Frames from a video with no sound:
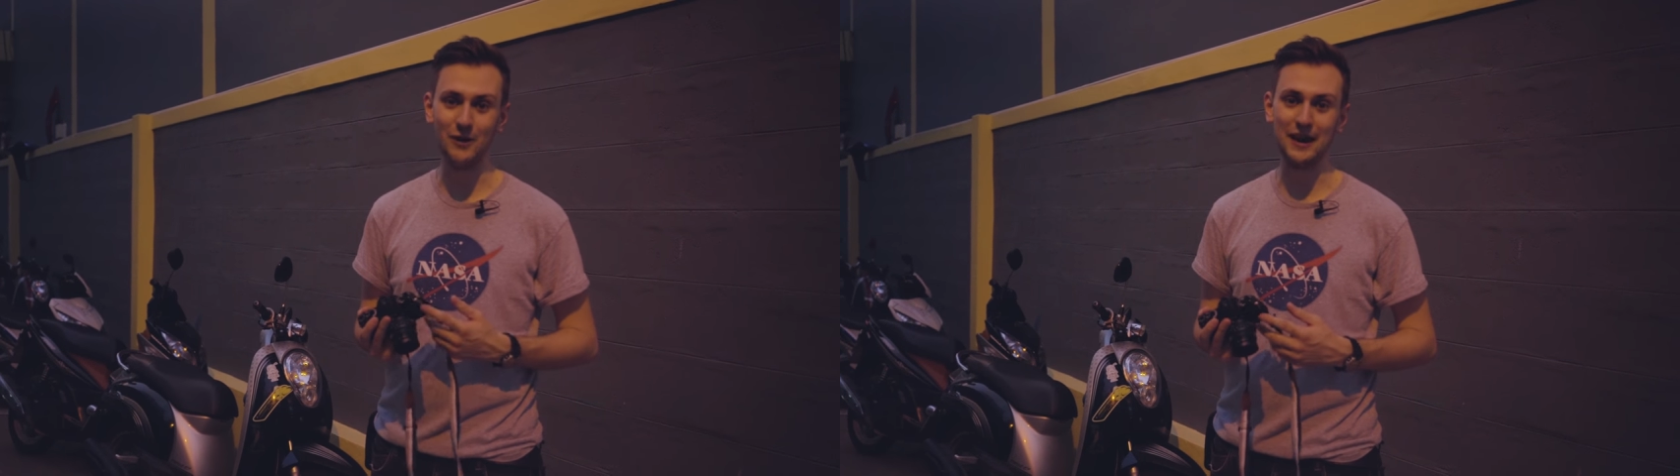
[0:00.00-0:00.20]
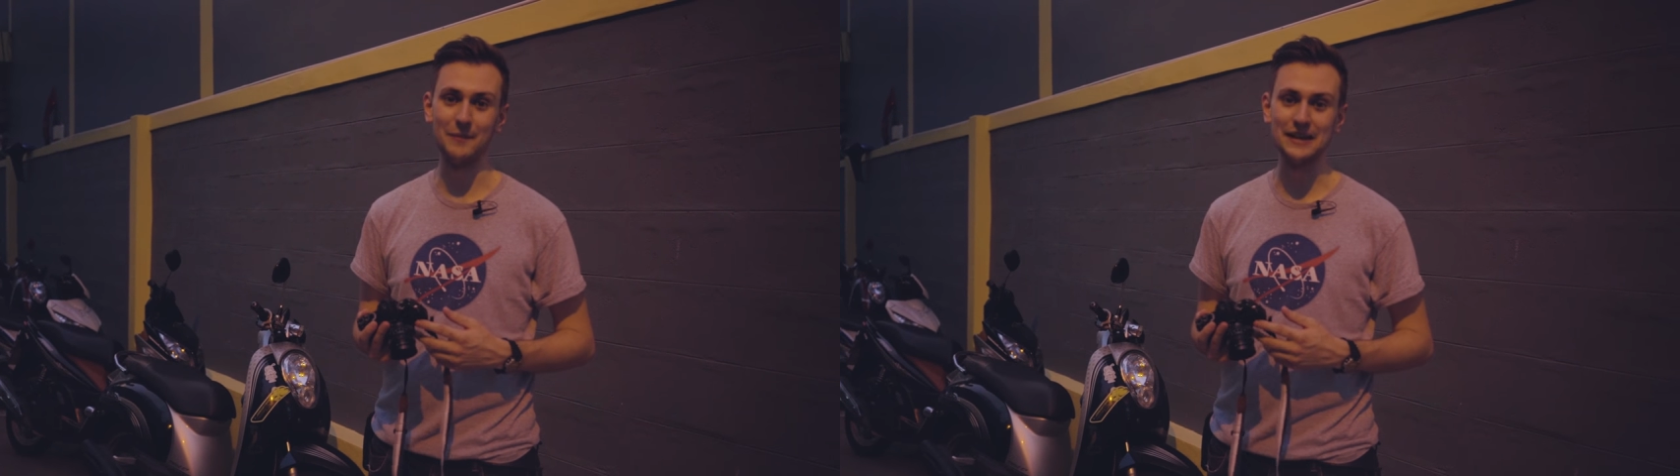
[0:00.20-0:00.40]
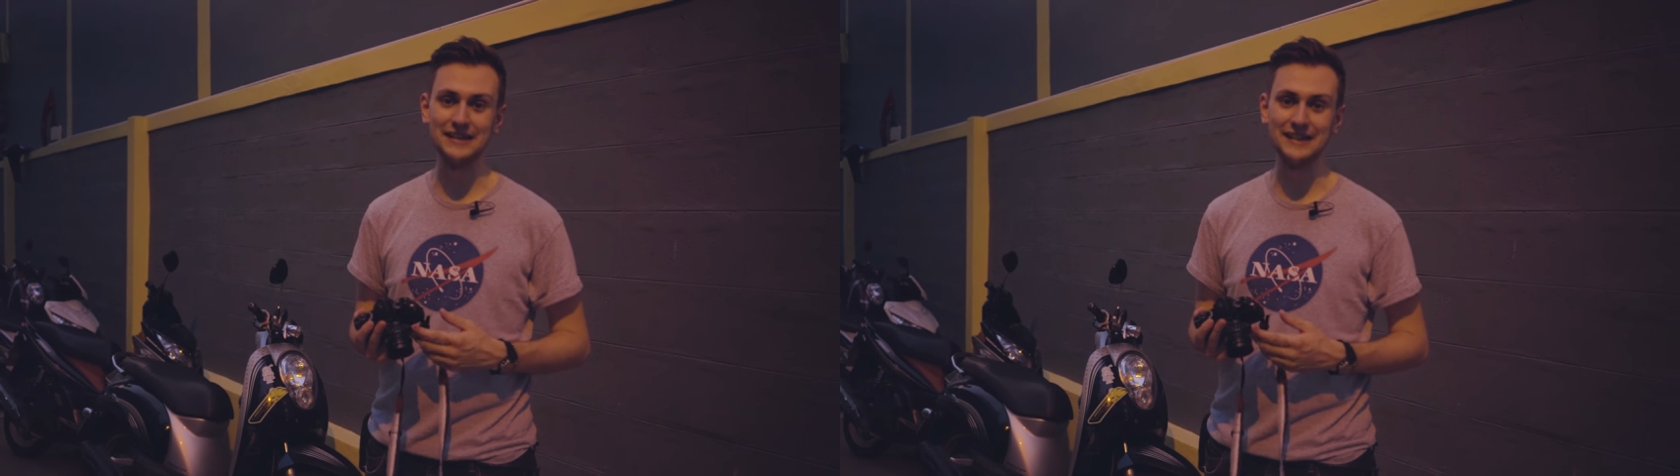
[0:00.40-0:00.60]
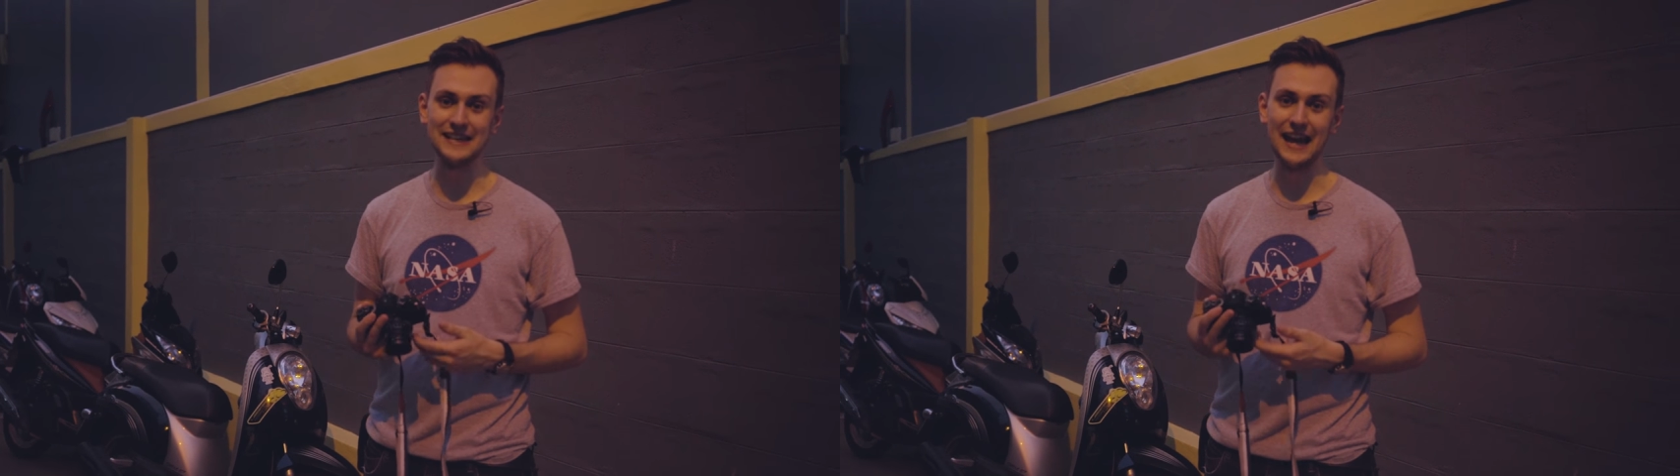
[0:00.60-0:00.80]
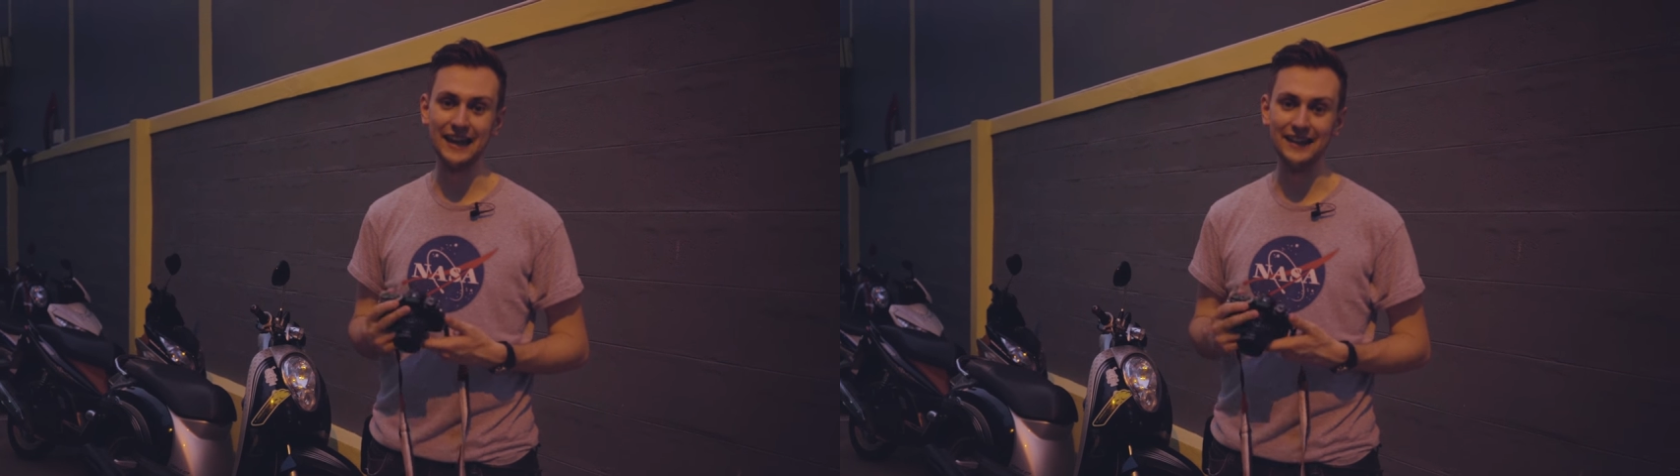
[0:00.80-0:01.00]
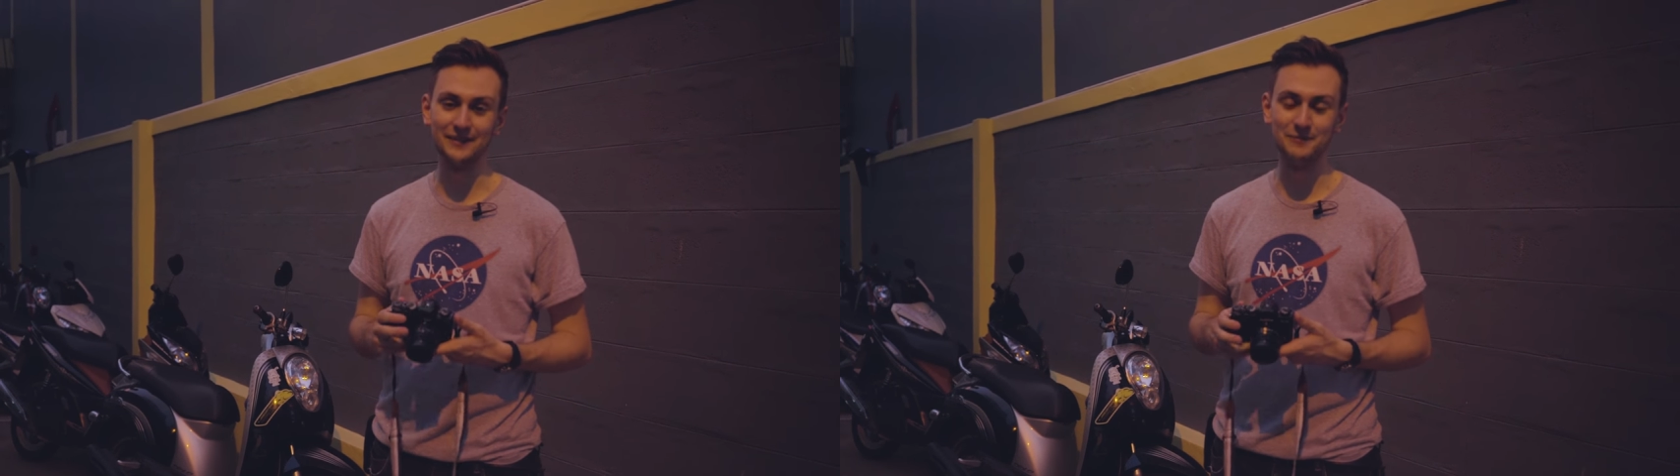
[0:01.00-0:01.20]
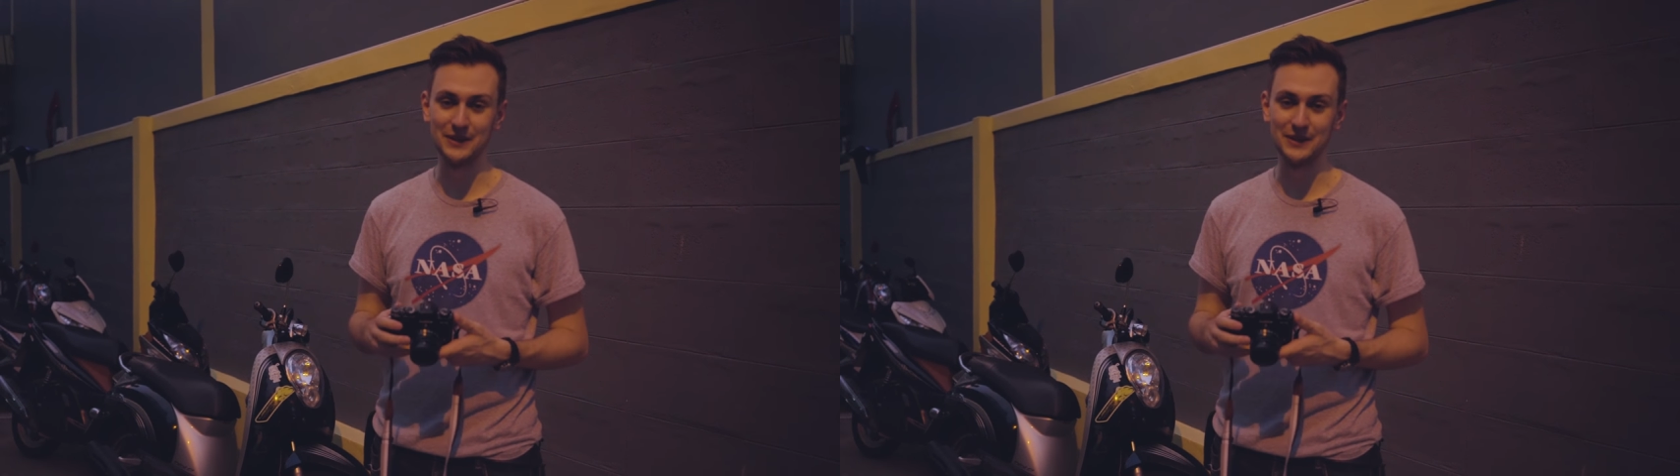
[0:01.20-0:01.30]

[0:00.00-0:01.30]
recommended it to Elly